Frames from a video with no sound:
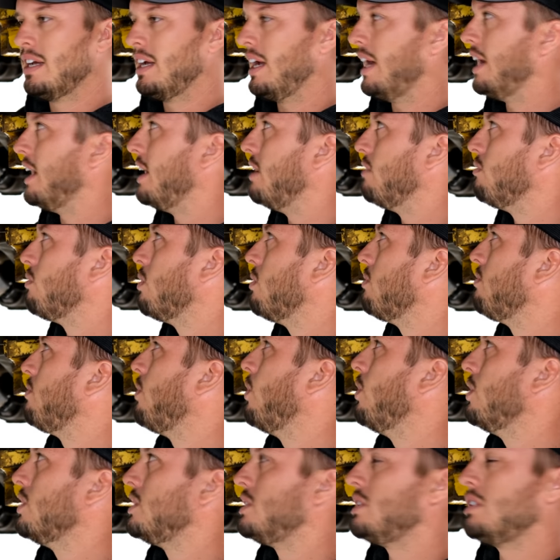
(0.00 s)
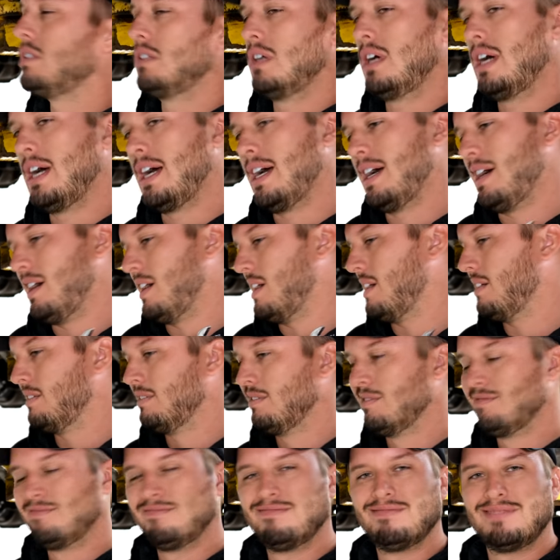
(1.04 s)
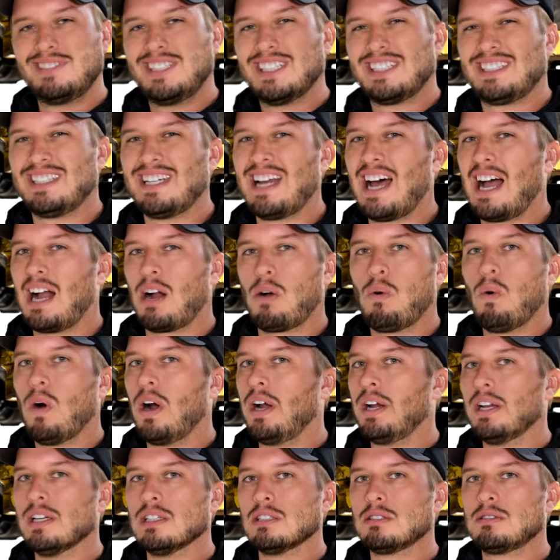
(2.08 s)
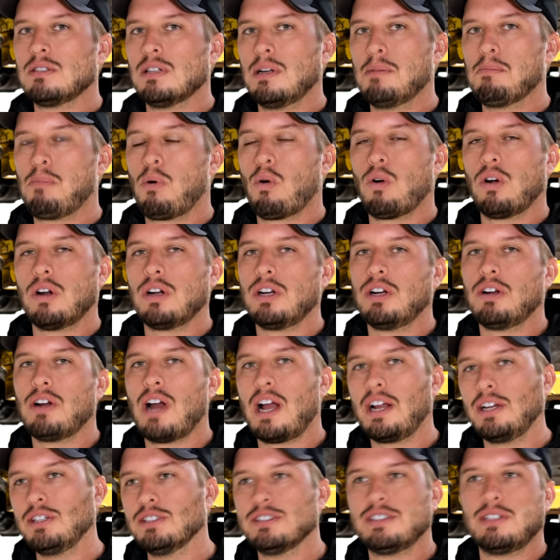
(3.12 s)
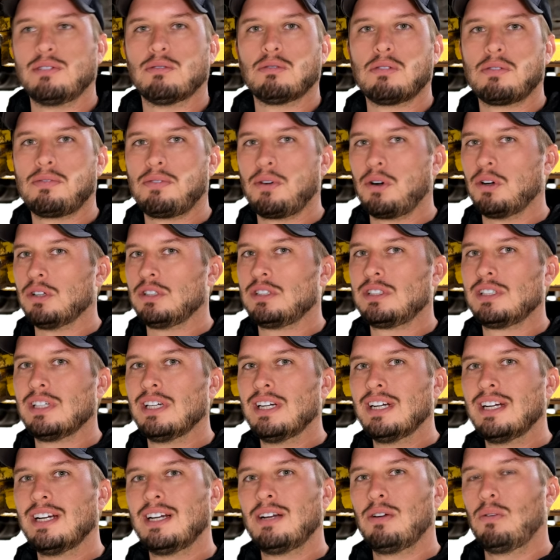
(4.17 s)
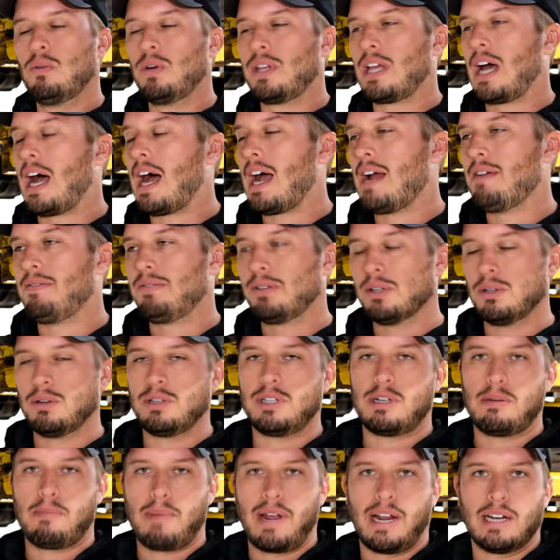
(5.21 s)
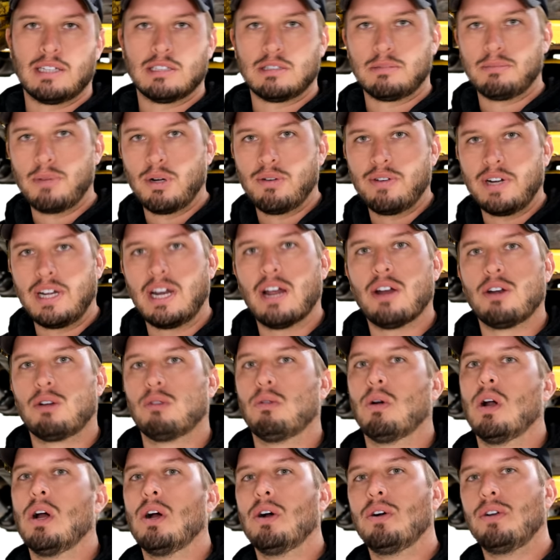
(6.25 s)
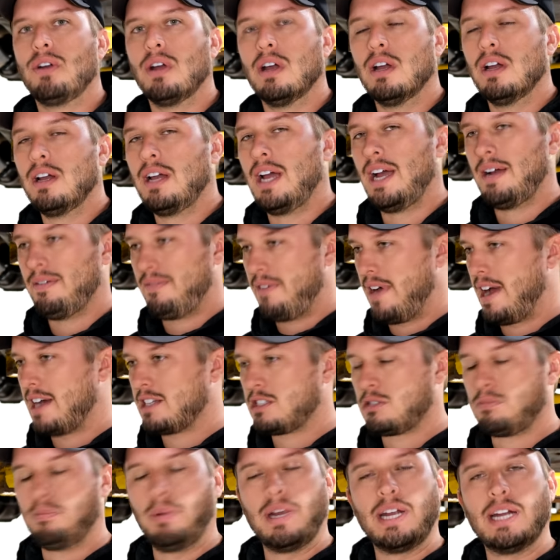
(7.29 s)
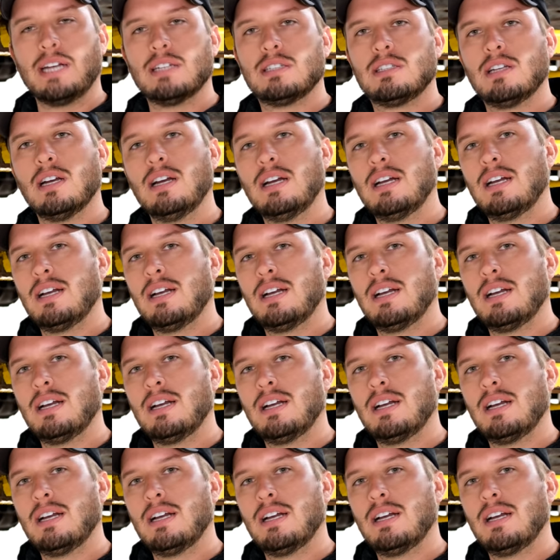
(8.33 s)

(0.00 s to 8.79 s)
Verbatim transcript: And then reverse, uh, just not quite as important. You're not using reverse with high fluid demands moving down the road at fast speeds.